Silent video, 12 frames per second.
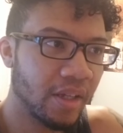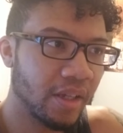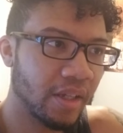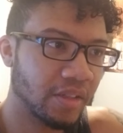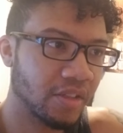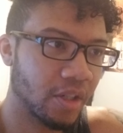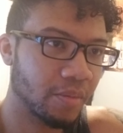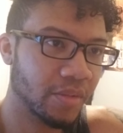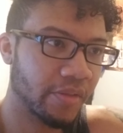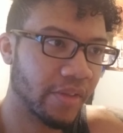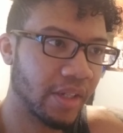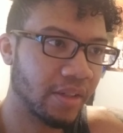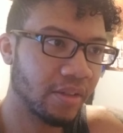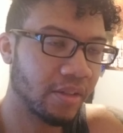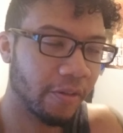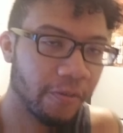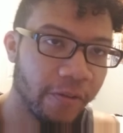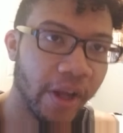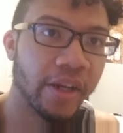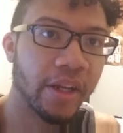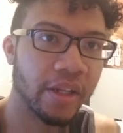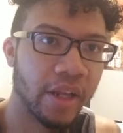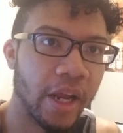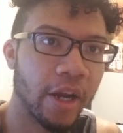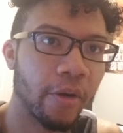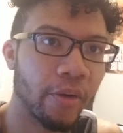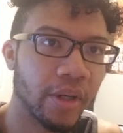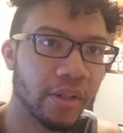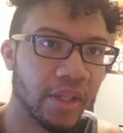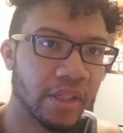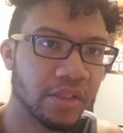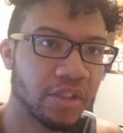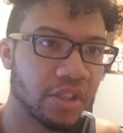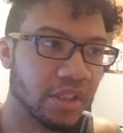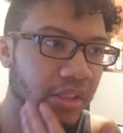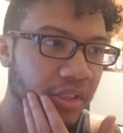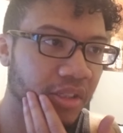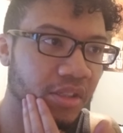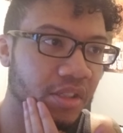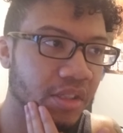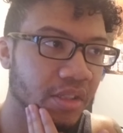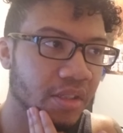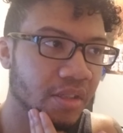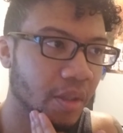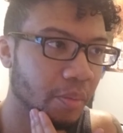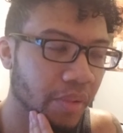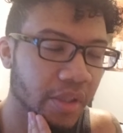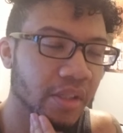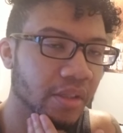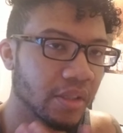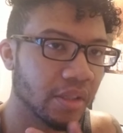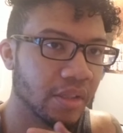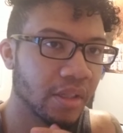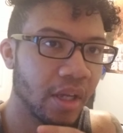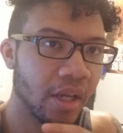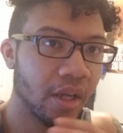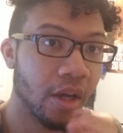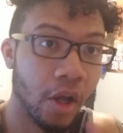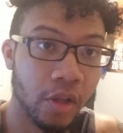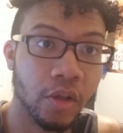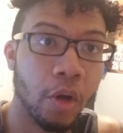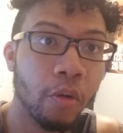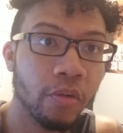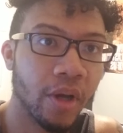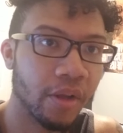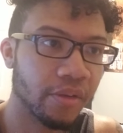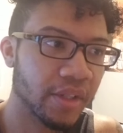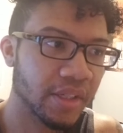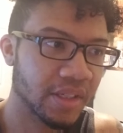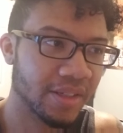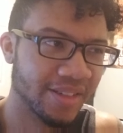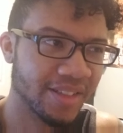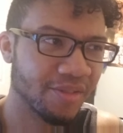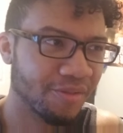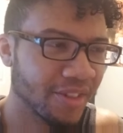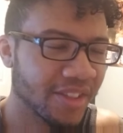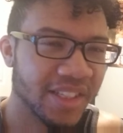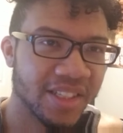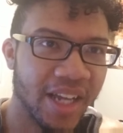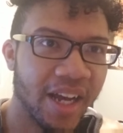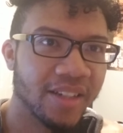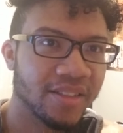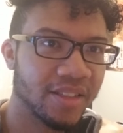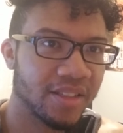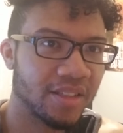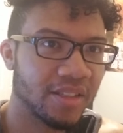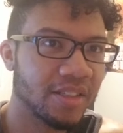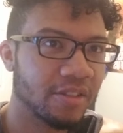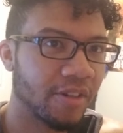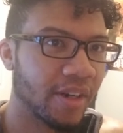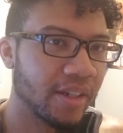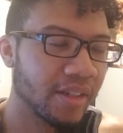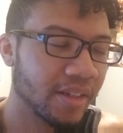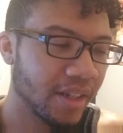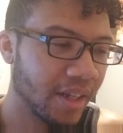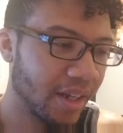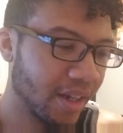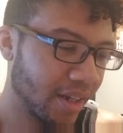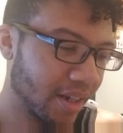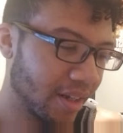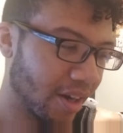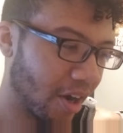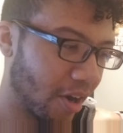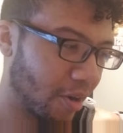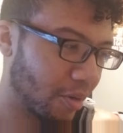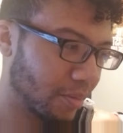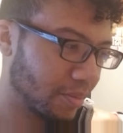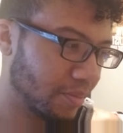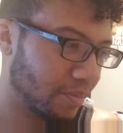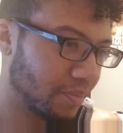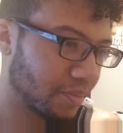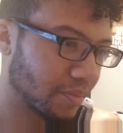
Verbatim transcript: in terms of like defending Eren like she's she's completely alone on this and it's really sad to see right um,